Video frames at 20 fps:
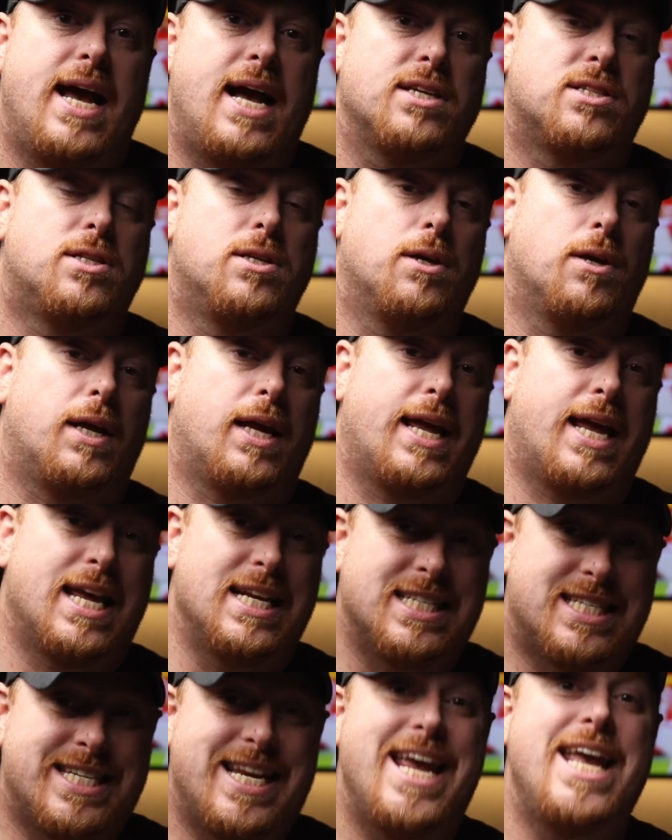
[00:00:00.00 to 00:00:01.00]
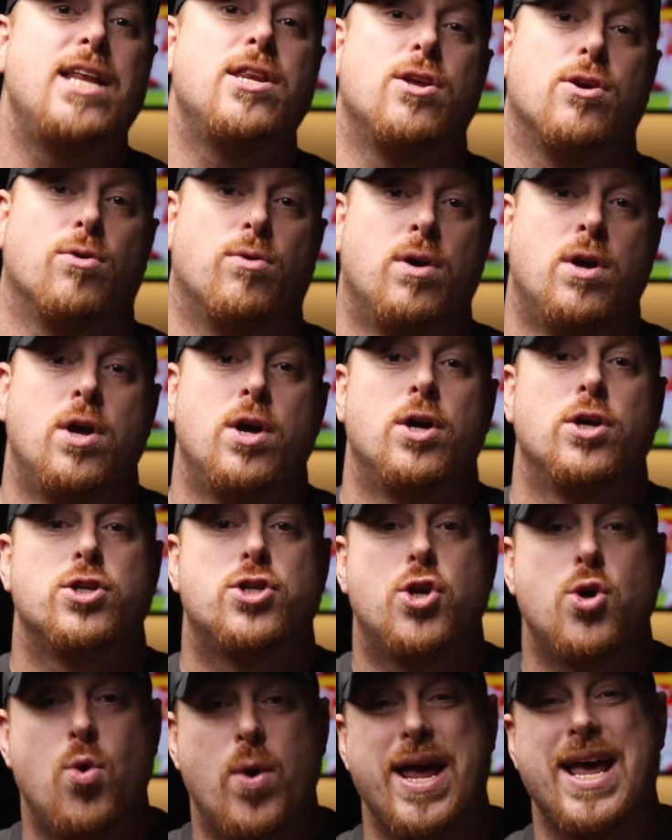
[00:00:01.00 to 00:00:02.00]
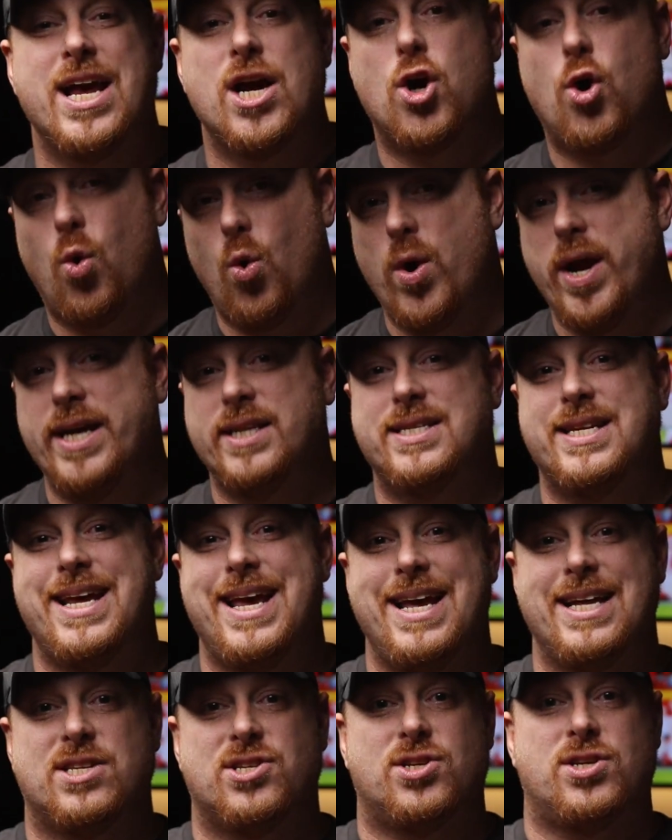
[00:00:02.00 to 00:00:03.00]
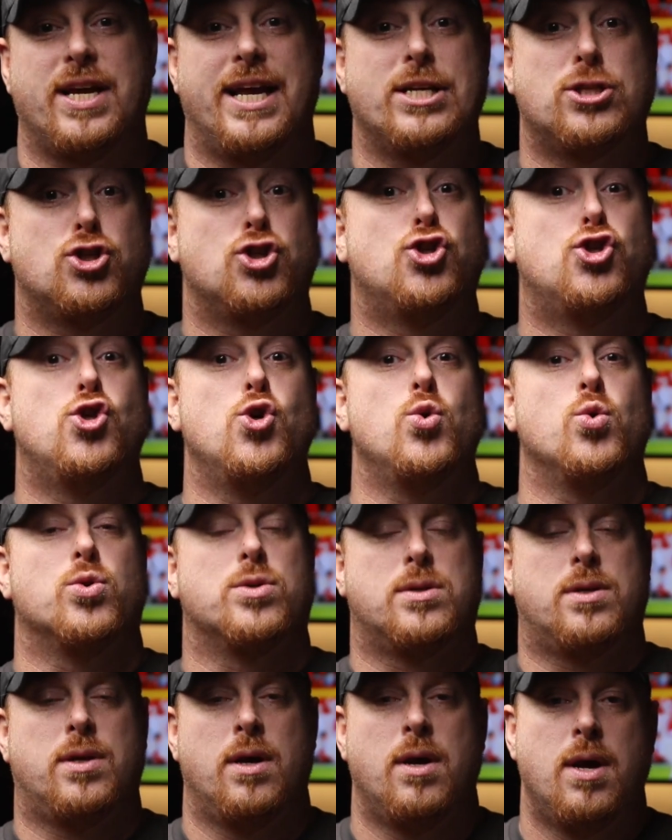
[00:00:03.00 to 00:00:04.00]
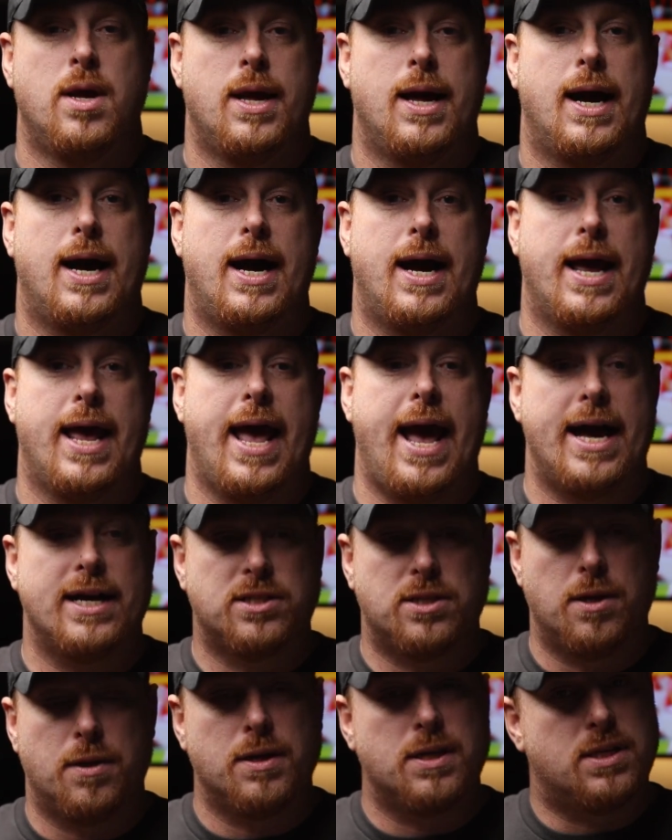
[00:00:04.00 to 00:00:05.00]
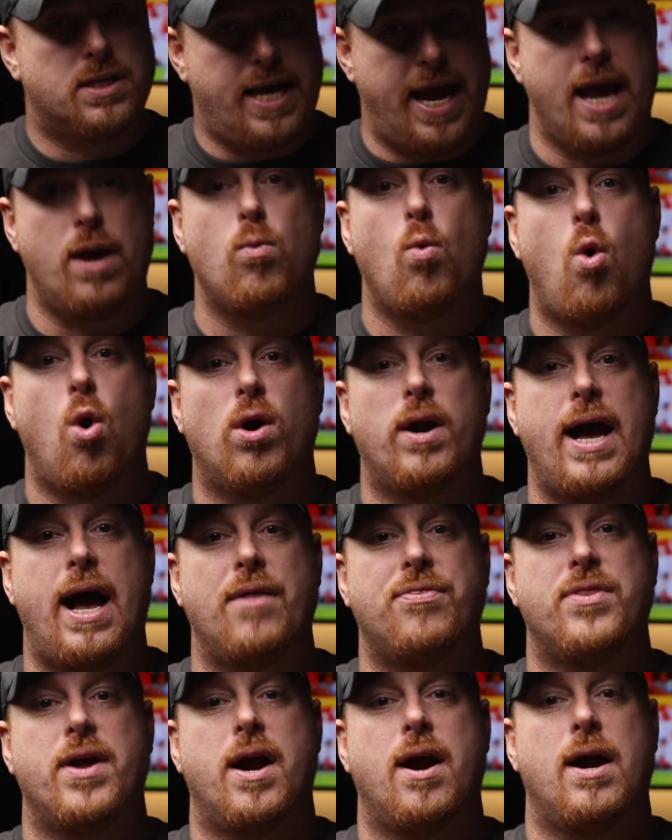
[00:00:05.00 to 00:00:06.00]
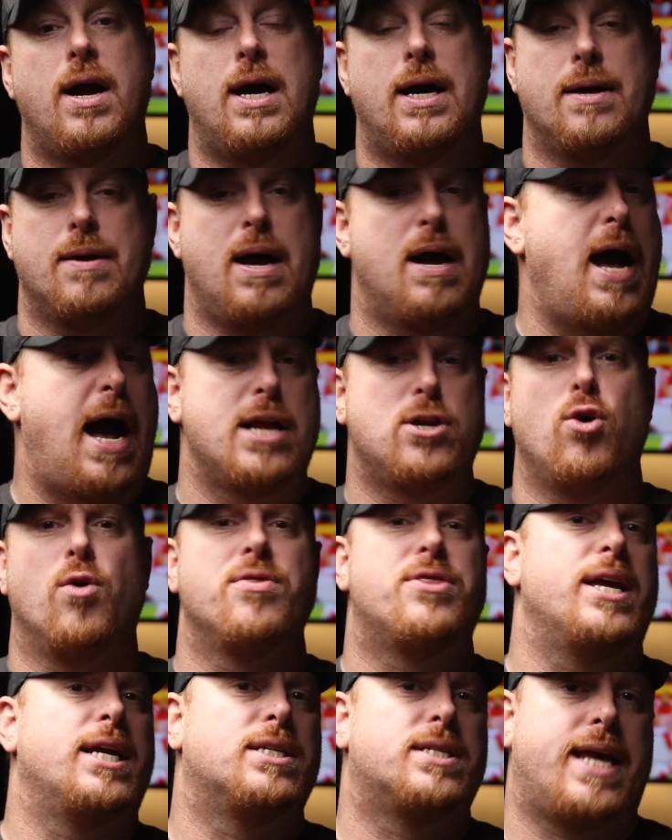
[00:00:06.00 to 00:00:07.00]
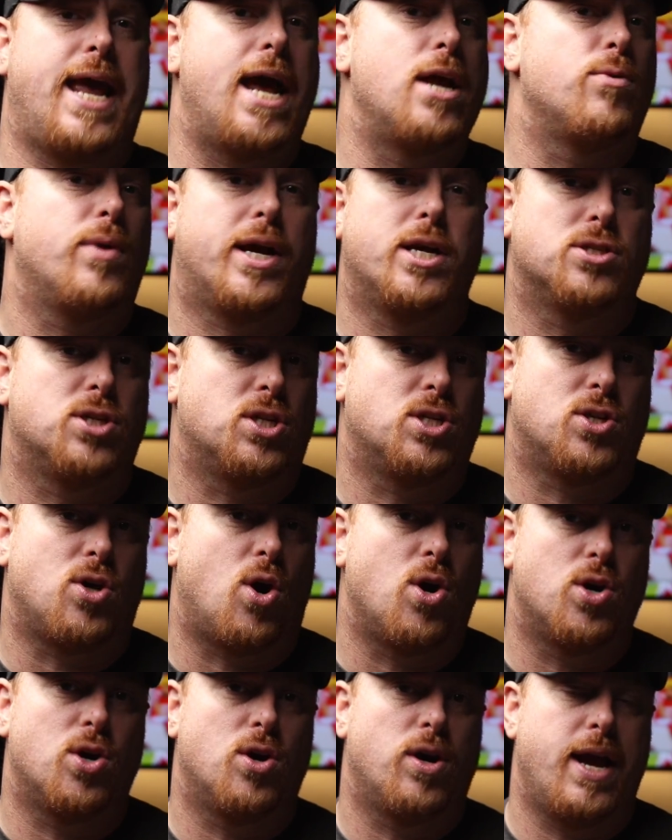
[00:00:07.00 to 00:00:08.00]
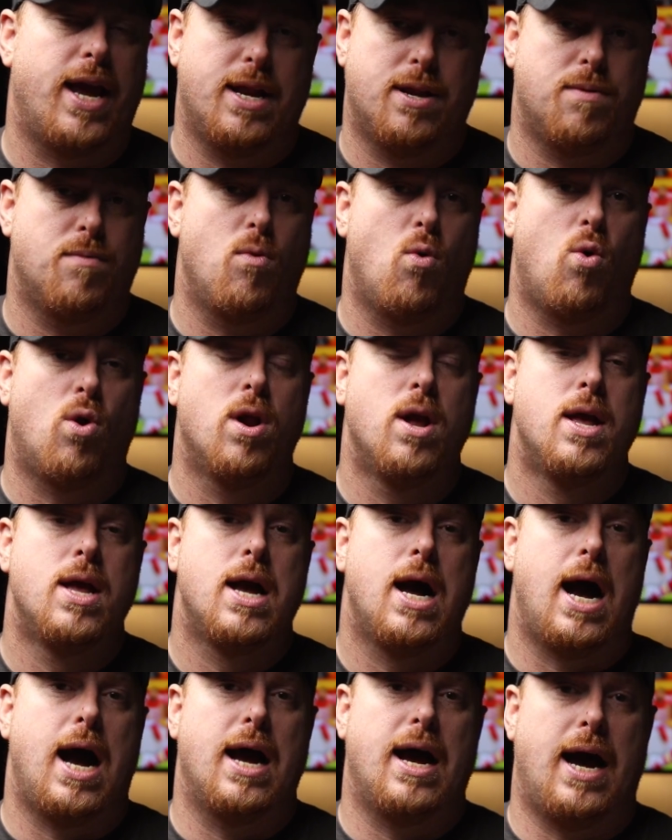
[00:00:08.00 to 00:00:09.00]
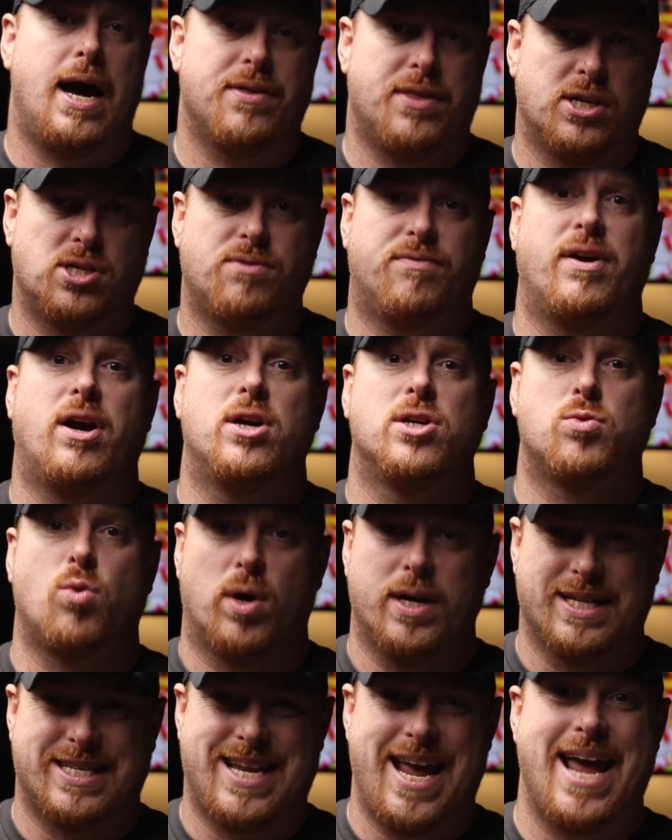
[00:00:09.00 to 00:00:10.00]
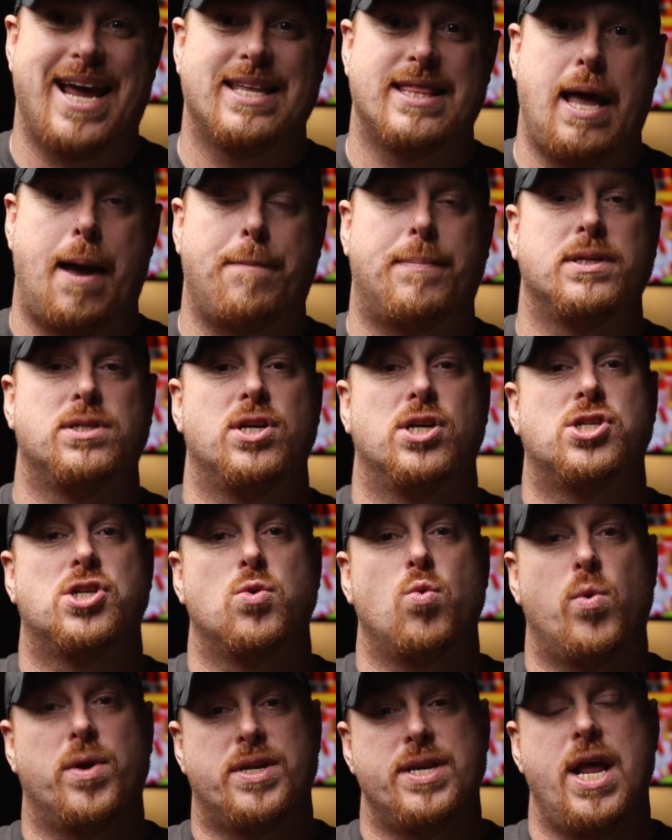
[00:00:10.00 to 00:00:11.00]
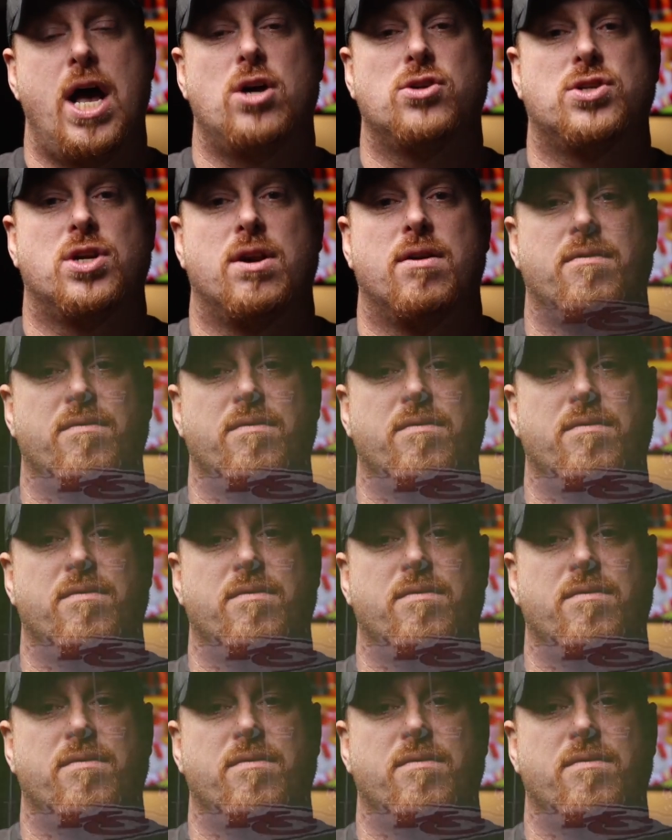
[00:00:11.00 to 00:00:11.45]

has to continue to increase its juice. It has to take Ward out there. I don't think Skandrick is a starter anymore. I think Charvarius Ward has taken that position with Nelson